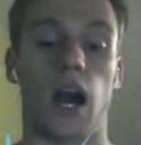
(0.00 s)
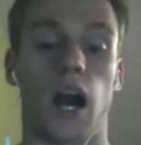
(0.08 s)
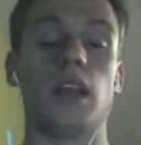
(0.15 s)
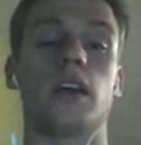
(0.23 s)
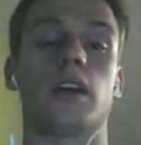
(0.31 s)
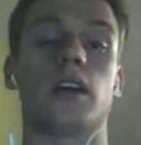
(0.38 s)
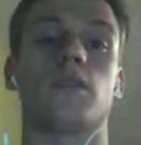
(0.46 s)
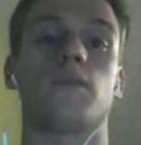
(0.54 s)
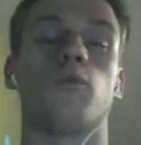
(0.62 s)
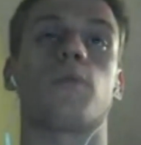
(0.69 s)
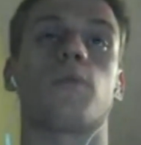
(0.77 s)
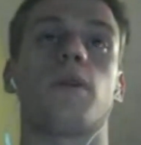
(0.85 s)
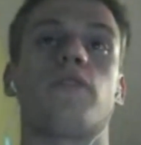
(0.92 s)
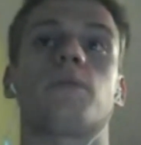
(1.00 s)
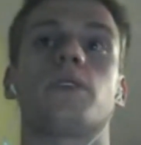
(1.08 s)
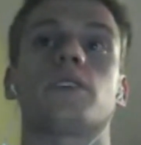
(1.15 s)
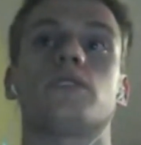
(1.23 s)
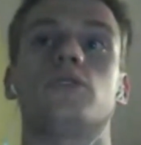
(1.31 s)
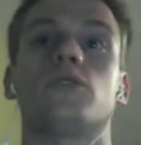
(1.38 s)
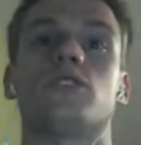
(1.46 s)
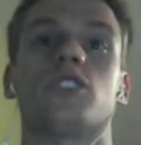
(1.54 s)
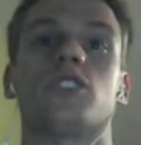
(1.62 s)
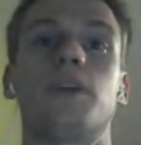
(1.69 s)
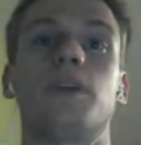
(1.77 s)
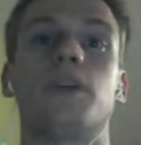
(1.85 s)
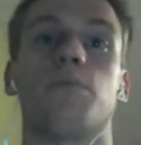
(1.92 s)
I like one of my favorite things is you can
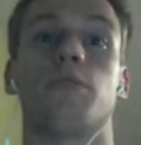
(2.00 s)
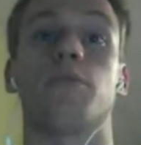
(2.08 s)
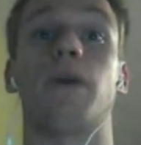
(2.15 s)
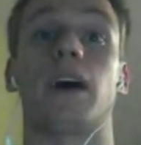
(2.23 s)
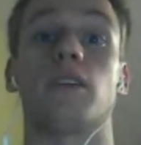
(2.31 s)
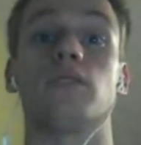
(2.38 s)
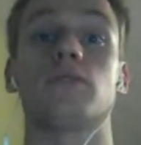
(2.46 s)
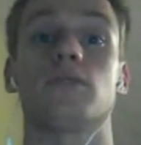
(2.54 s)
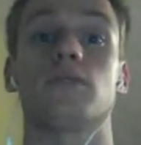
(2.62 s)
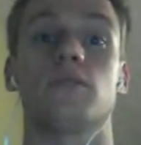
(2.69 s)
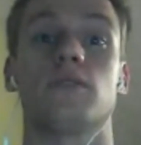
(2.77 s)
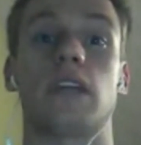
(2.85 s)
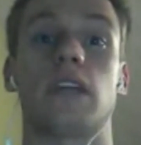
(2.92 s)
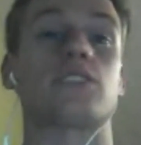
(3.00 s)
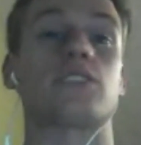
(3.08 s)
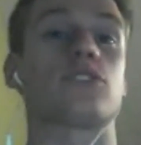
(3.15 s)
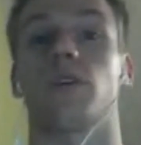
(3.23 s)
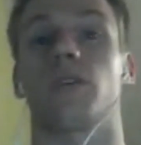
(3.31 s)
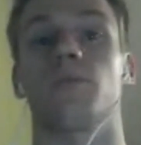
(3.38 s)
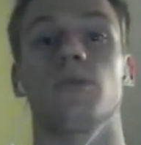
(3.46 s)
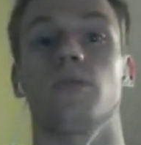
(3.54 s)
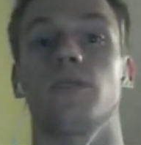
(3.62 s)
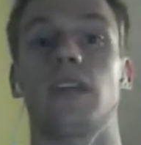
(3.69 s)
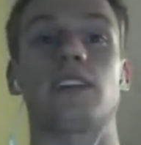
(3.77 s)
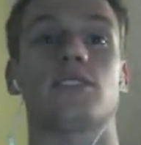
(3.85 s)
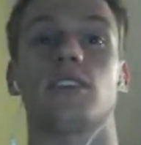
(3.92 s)
speed up the battles. That's
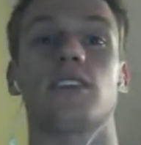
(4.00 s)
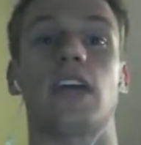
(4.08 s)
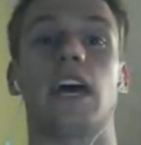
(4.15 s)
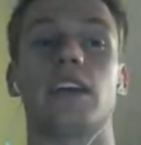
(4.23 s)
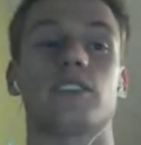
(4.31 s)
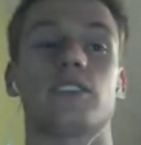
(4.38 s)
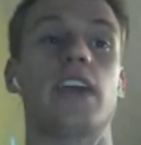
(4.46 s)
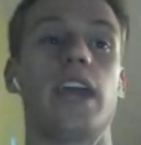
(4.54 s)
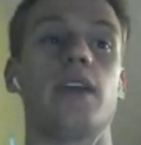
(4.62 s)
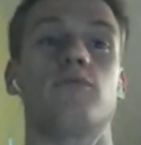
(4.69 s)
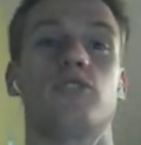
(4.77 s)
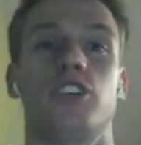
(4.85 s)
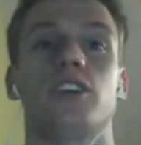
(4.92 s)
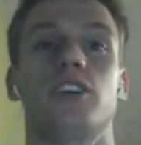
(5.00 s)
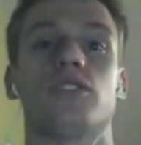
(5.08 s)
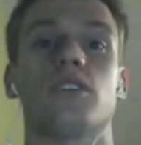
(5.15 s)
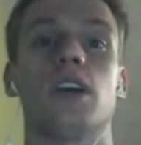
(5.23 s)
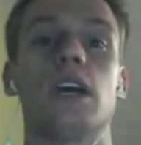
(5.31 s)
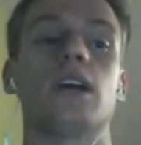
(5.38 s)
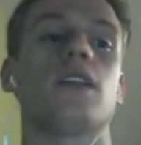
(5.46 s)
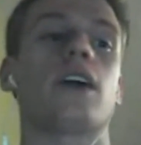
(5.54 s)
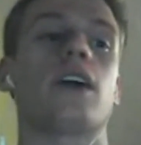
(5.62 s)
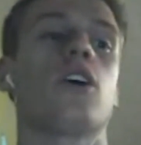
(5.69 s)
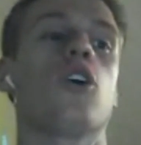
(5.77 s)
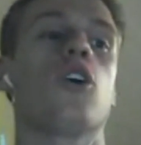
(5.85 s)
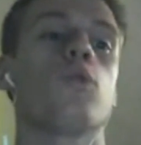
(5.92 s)
incredible. That is a game changer.
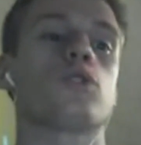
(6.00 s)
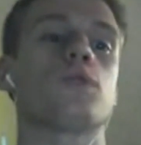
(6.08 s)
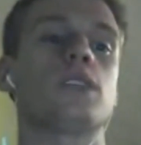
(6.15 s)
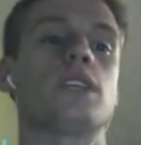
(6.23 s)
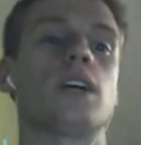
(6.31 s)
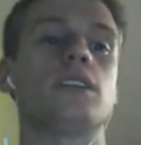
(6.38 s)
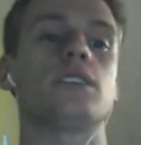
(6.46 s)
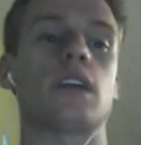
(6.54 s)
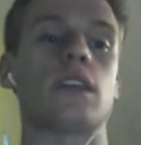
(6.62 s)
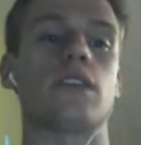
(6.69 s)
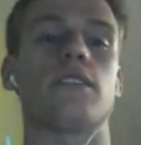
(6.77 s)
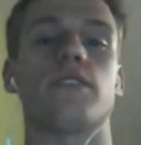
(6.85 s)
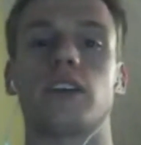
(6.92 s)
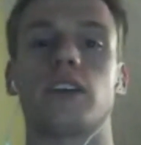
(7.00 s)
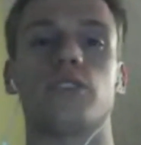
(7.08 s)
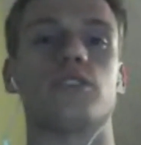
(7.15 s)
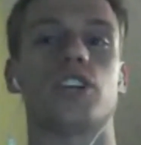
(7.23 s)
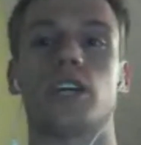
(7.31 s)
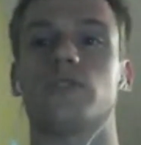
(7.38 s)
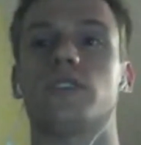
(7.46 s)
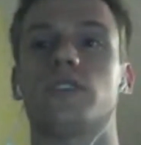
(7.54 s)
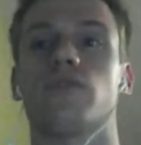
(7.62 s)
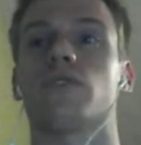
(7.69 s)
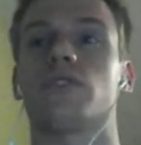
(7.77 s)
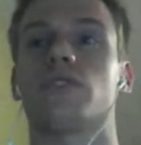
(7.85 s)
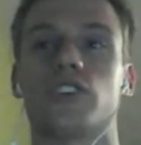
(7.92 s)
Like, what's really nice, and like you can change the
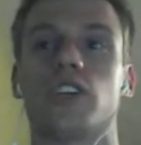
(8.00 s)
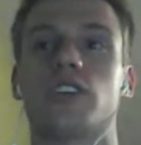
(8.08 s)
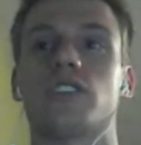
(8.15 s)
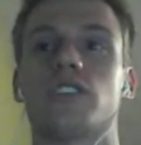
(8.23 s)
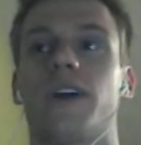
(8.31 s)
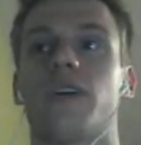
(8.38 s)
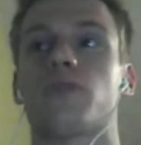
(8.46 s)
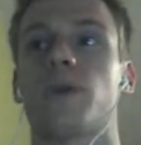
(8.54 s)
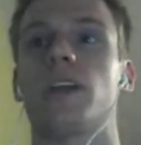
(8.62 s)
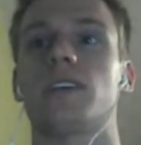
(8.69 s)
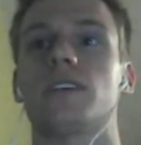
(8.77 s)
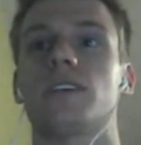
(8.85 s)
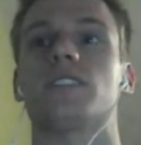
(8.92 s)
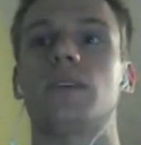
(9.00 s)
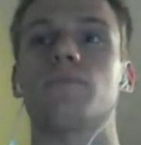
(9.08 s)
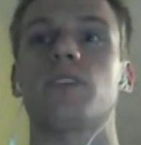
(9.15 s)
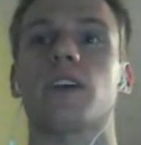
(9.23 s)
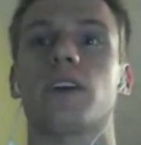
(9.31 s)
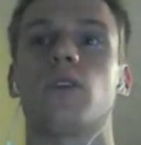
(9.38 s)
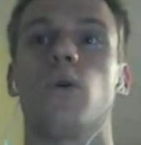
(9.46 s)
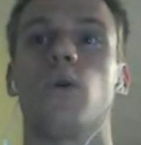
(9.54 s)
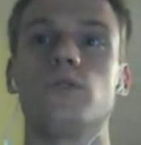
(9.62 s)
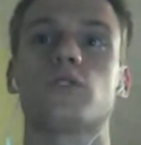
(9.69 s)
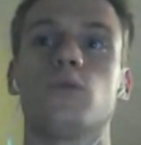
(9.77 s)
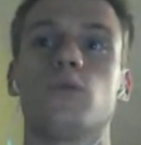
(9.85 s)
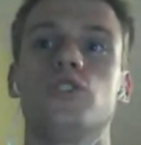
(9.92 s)
difficulty, you can change the counter rate. Is it seems like an
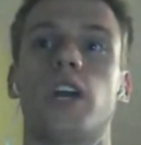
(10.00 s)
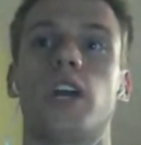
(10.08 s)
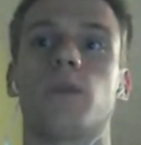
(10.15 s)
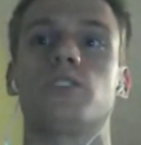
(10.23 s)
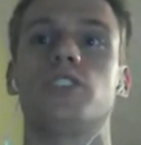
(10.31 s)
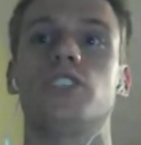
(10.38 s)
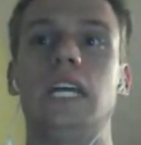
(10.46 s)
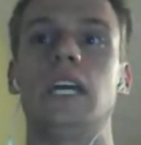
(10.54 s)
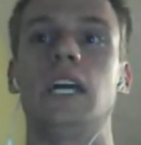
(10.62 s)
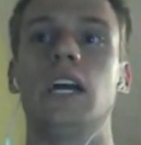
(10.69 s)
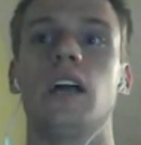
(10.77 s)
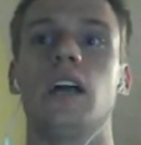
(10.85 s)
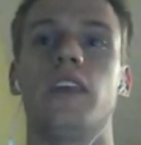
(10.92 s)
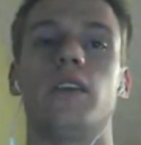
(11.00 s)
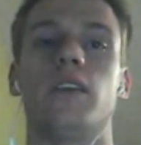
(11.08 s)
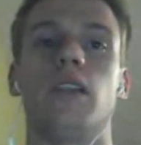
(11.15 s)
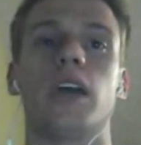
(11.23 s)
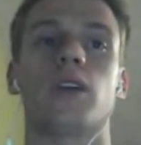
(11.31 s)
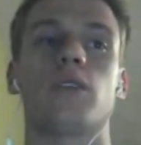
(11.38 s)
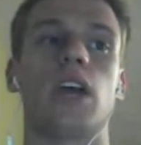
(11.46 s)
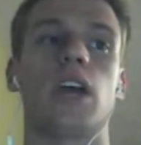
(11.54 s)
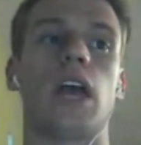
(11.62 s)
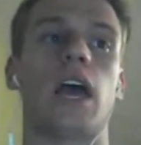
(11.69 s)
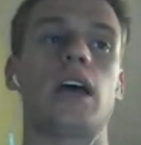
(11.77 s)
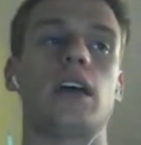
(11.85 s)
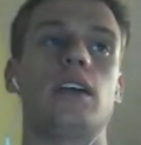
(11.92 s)
old school JRPG that like
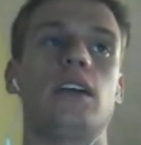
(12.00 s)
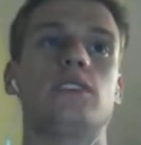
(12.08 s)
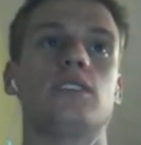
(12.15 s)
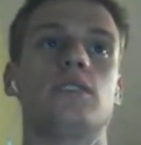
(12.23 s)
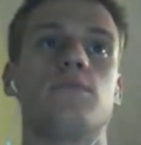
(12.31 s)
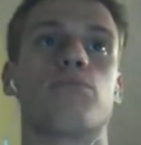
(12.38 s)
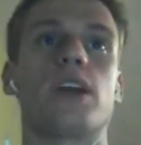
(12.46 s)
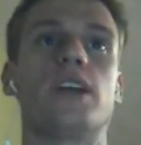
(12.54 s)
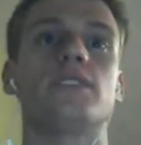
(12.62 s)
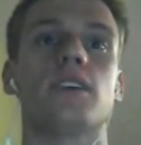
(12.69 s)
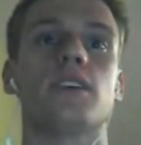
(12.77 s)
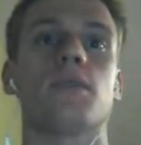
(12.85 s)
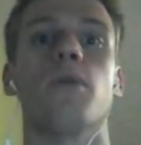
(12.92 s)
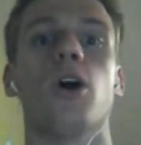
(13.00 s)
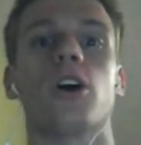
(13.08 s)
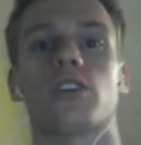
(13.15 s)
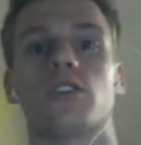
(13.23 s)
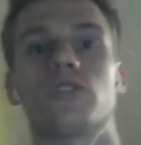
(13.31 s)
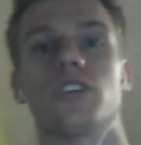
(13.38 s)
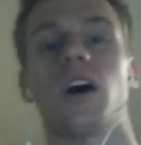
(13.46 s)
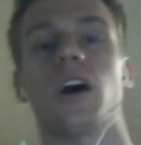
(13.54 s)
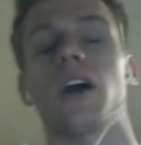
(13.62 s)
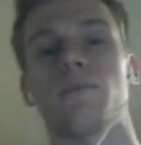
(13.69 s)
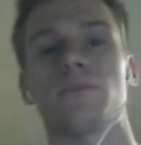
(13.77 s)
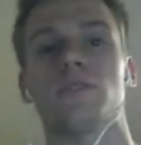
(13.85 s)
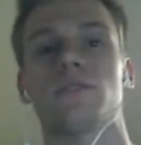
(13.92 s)
is embracing modern
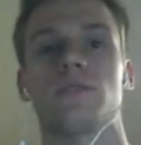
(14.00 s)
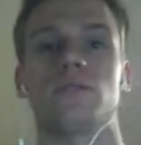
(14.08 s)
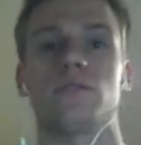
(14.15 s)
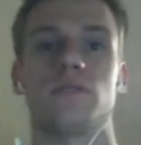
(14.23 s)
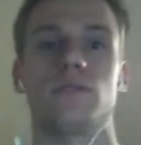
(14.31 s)
times.